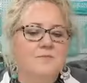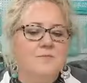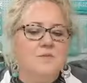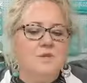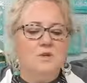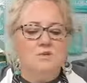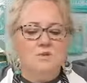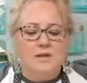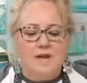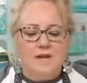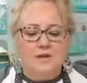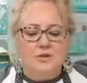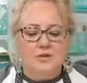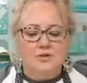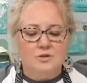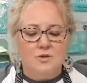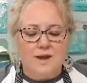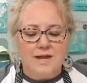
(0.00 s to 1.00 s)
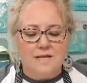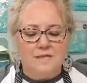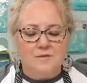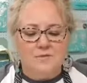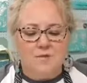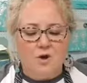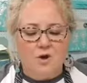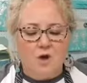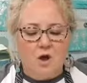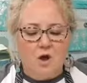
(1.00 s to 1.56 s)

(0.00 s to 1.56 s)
you take your transfer